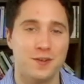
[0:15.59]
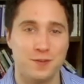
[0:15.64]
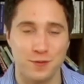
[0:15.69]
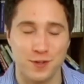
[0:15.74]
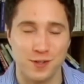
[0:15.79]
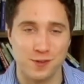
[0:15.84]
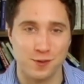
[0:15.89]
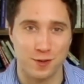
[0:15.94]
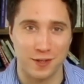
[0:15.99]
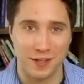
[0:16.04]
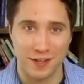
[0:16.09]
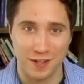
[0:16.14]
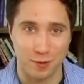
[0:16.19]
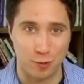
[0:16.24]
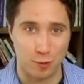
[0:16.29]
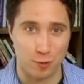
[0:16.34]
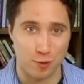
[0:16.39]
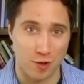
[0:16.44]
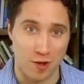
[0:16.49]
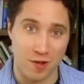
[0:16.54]
It featured a
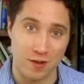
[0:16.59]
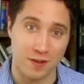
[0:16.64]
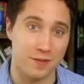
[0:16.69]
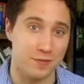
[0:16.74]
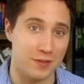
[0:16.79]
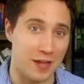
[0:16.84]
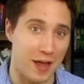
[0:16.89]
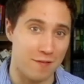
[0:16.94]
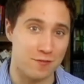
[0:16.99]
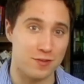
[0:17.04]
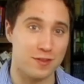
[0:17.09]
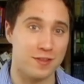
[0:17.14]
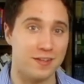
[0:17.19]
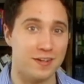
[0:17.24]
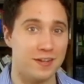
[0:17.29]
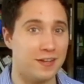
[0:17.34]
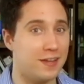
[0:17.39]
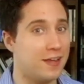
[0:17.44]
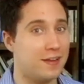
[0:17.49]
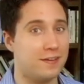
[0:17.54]
killer sock, and if you haven't
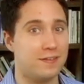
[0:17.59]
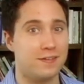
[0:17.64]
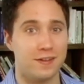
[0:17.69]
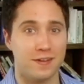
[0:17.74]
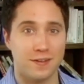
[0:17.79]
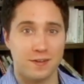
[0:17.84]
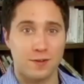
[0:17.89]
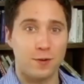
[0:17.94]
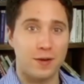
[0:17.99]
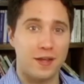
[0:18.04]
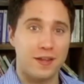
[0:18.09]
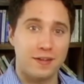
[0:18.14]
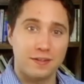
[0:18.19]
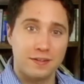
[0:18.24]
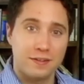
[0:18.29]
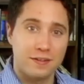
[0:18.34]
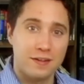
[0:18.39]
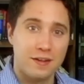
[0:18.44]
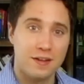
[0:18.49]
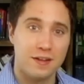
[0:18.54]
seen it yet, go ahead
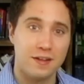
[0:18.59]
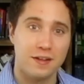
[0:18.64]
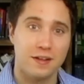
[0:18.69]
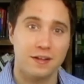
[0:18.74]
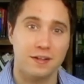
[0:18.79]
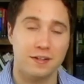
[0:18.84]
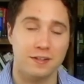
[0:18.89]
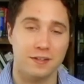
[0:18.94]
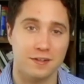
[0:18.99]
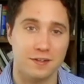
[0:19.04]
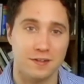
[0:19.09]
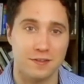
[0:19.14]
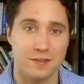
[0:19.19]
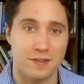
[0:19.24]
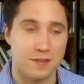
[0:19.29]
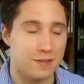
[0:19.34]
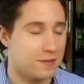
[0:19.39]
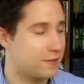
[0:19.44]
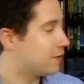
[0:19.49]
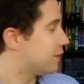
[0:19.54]
and click on
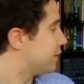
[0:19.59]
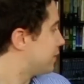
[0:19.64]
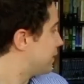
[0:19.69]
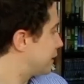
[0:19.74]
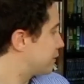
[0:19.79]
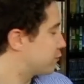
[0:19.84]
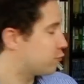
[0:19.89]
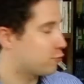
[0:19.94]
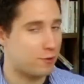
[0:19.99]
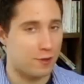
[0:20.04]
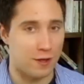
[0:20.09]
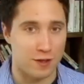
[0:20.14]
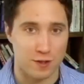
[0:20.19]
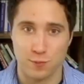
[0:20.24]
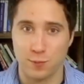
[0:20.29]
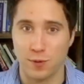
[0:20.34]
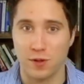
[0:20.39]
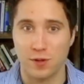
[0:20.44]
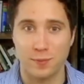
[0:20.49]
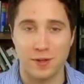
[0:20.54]
this exercise
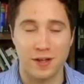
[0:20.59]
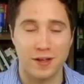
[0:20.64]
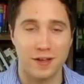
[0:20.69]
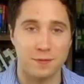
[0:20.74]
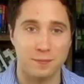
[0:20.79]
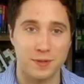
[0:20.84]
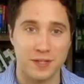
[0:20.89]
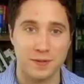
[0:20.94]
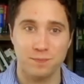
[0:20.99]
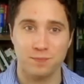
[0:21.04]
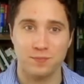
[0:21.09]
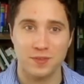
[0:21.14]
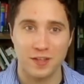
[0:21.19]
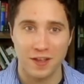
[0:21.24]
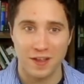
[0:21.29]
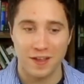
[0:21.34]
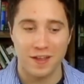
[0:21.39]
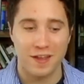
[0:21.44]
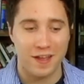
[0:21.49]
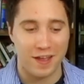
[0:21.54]
ball behind me
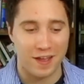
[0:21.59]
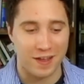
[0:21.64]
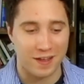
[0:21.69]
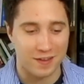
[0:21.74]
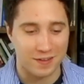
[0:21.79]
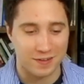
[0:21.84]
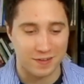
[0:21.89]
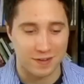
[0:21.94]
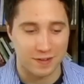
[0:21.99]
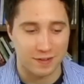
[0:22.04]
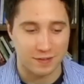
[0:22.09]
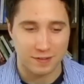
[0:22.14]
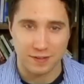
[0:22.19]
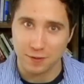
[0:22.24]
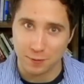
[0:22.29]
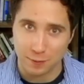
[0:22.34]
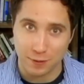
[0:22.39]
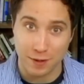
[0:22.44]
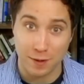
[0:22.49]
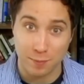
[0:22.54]
and
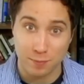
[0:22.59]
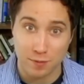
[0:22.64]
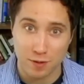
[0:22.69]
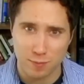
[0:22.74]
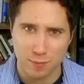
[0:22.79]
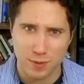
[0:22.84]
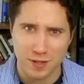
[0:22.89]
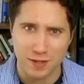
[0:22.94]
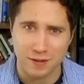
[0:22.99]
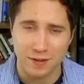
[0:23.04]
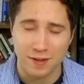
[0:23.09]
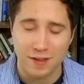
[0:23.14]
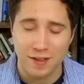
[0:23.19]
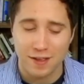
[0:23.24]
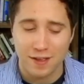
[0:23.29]
get up to speed.